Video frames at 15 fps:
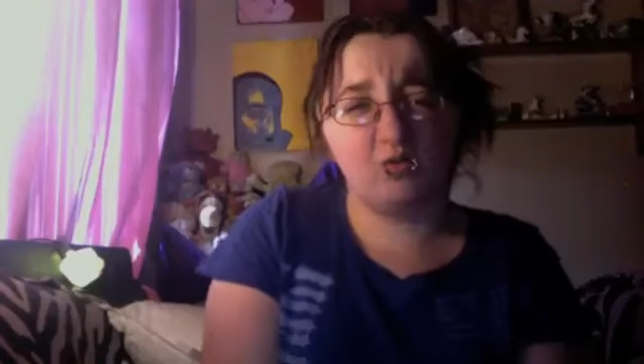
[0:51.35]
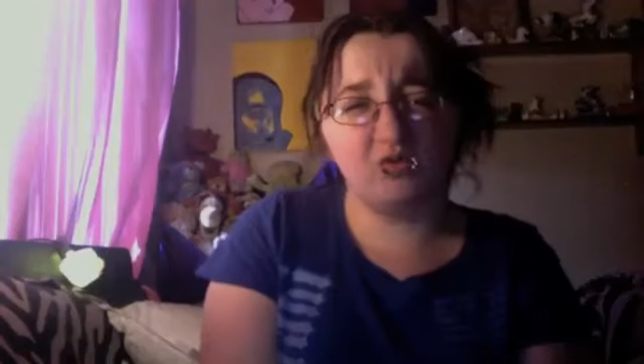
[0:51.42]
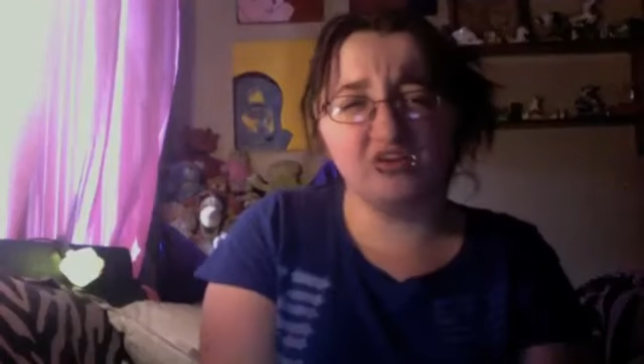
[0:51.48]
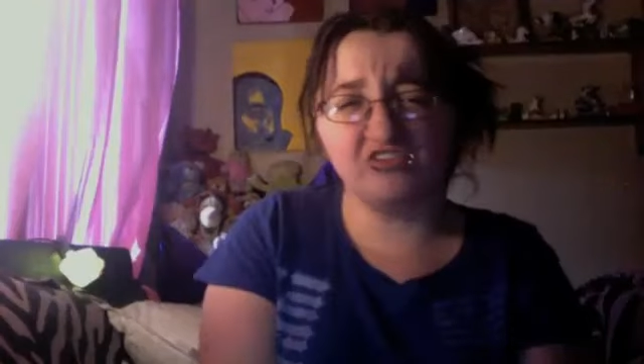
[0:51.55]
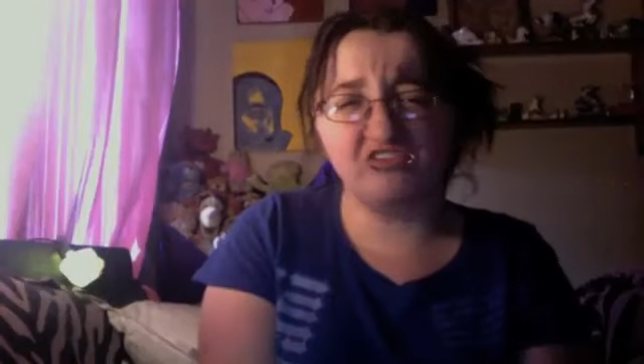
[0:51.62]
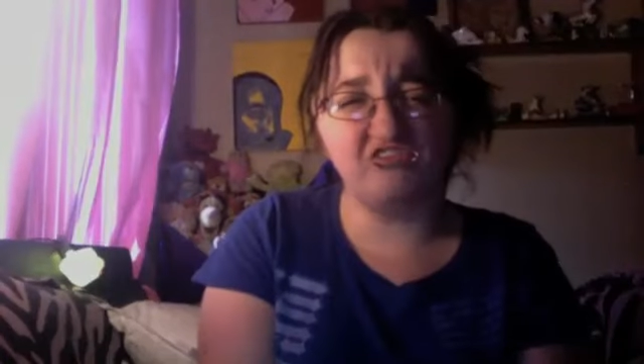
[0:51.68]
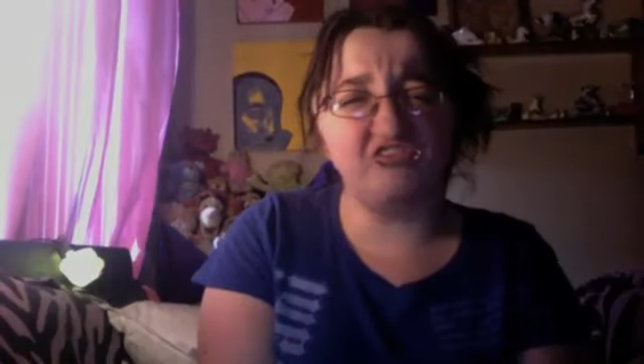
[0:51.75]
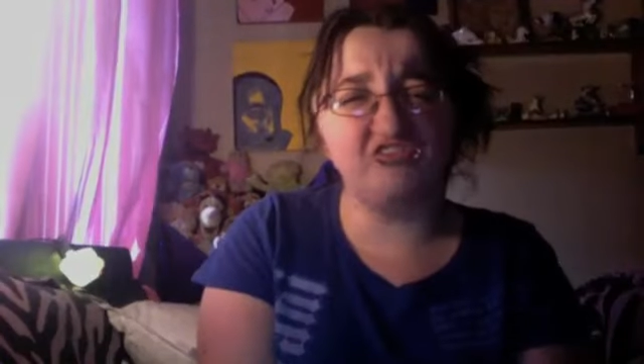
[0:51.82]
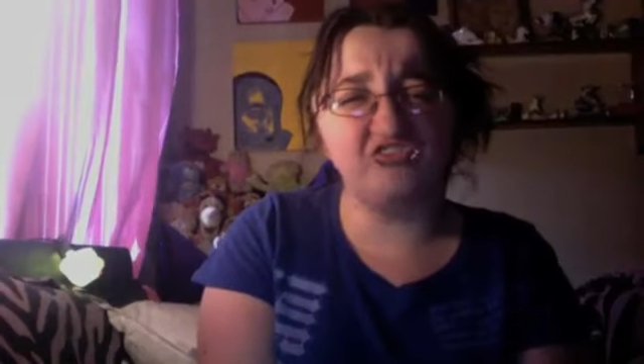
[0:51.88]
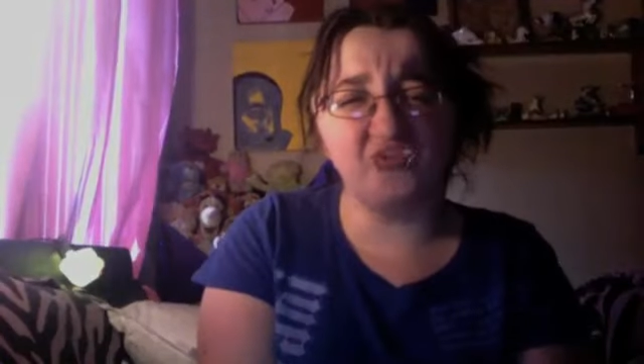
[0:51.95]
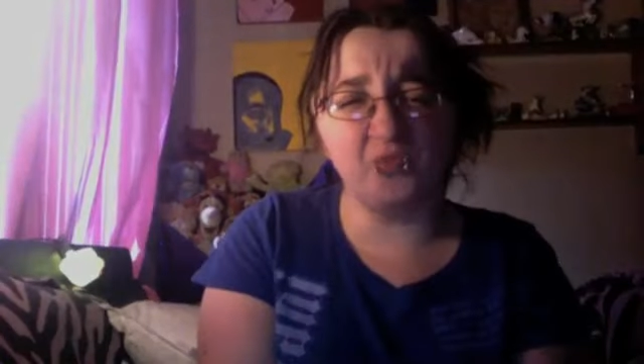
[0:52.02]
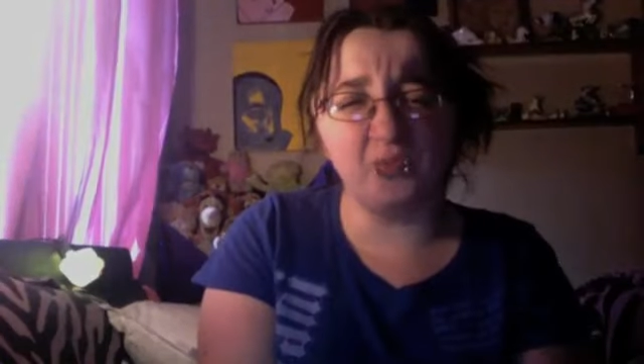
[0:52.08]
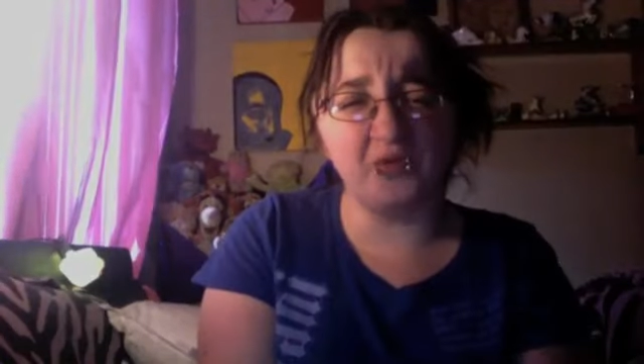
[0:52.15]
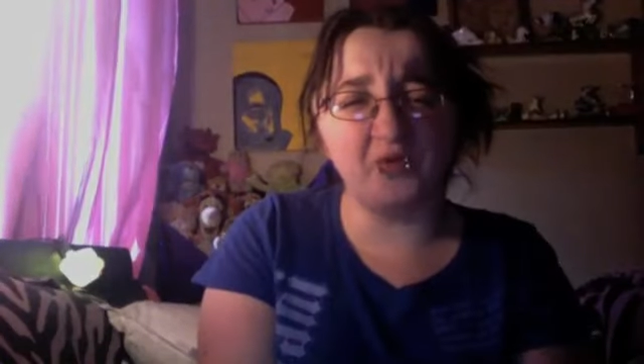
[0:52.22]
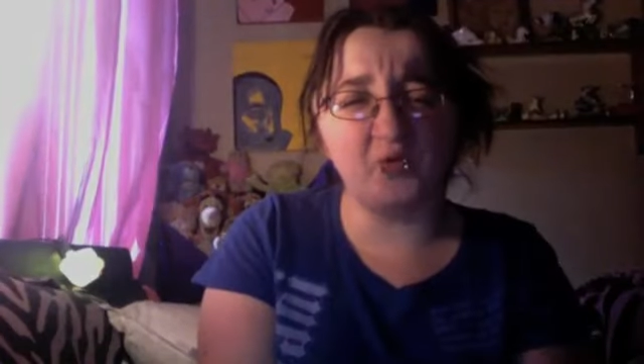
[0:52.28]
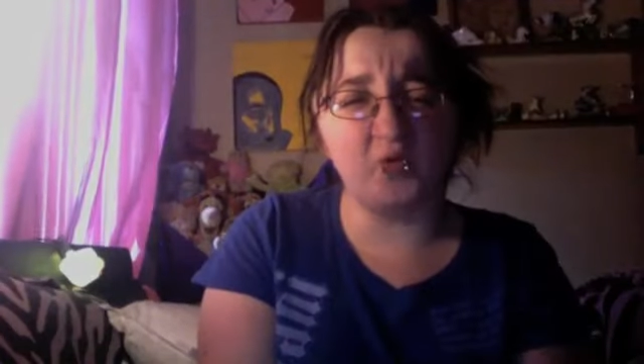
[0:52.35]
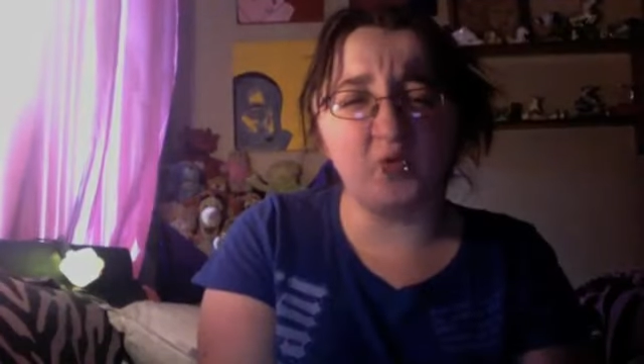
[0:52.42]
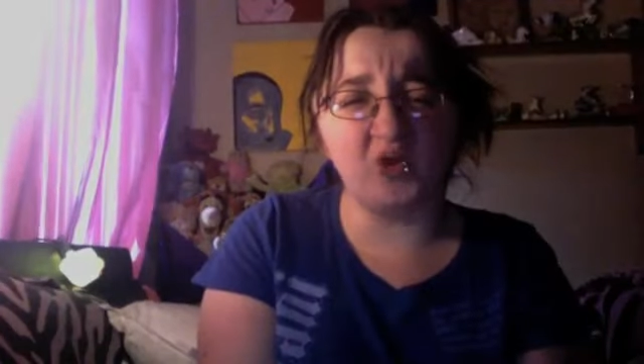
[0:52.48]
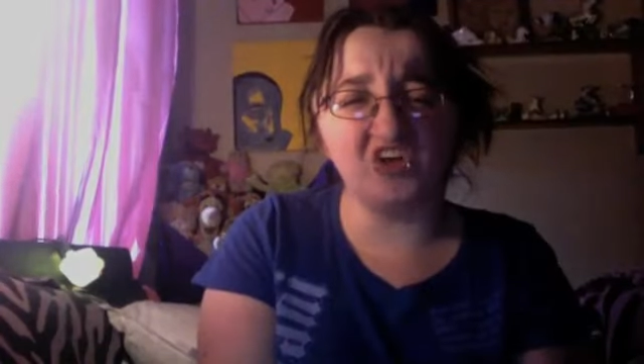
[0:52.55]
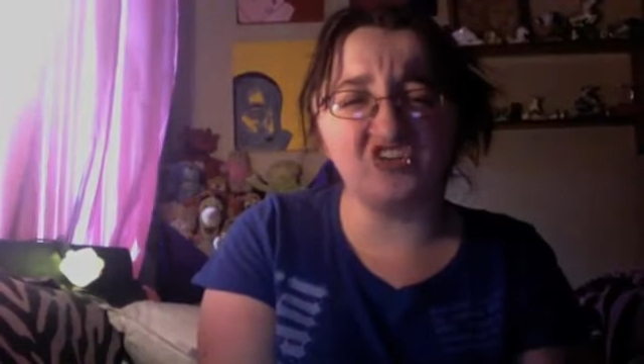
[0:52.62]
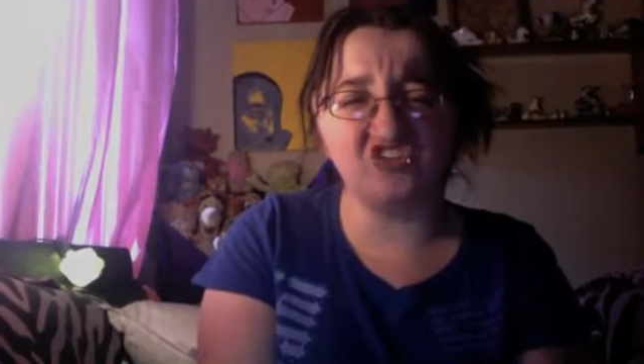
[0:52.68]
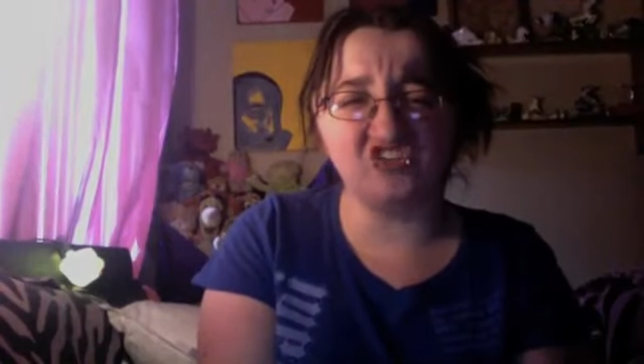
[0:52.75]
What a stupid
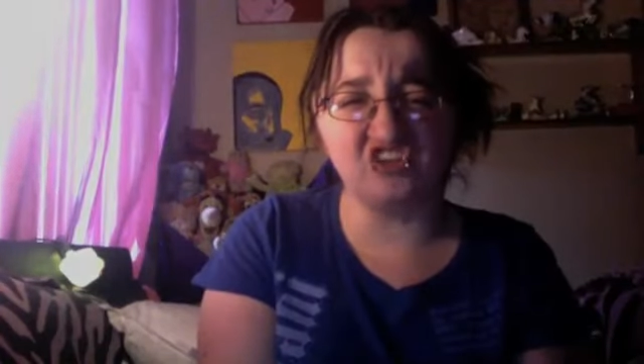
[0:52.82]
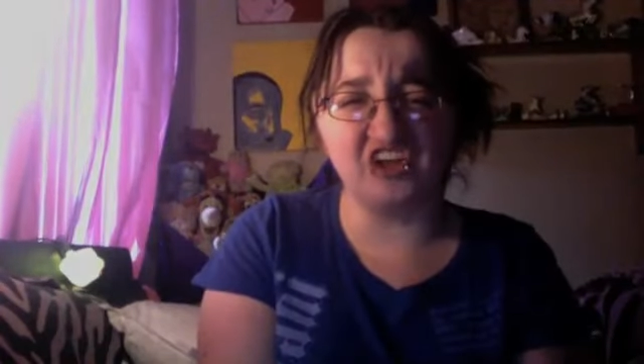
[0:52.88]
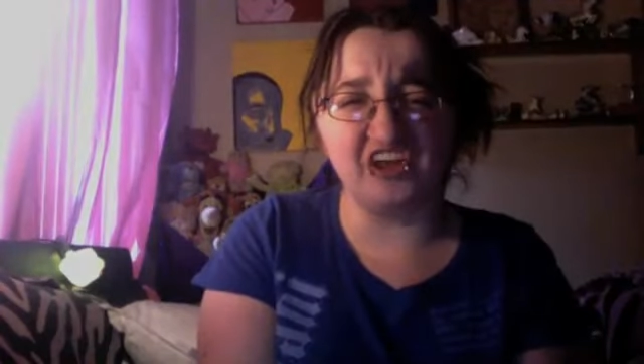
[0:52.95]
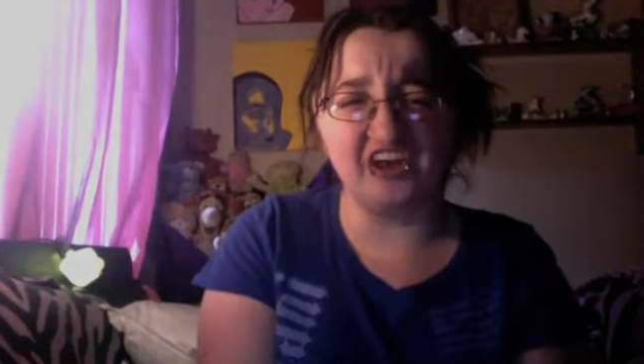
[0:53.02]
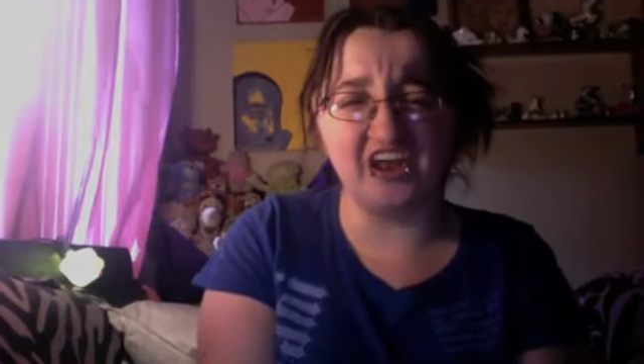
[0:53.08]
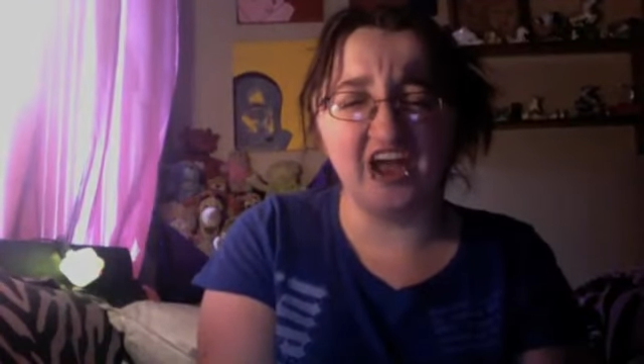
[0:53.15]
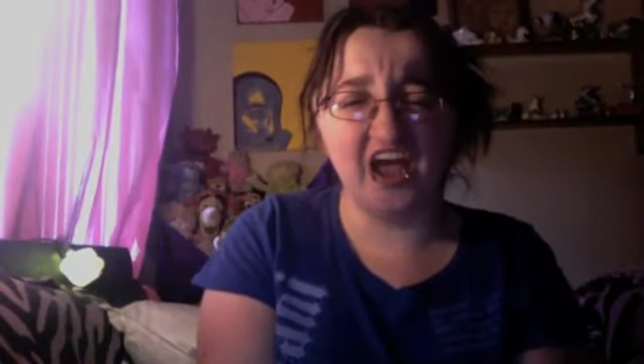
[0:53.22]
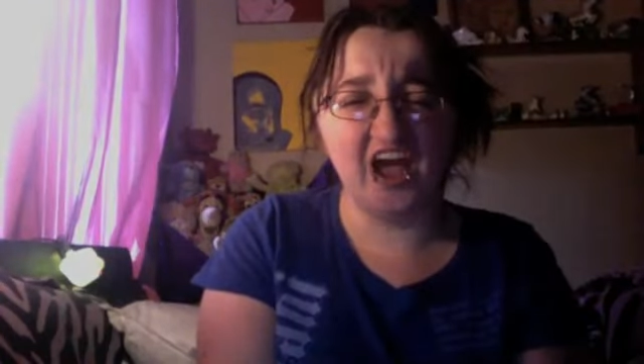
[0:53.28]
question!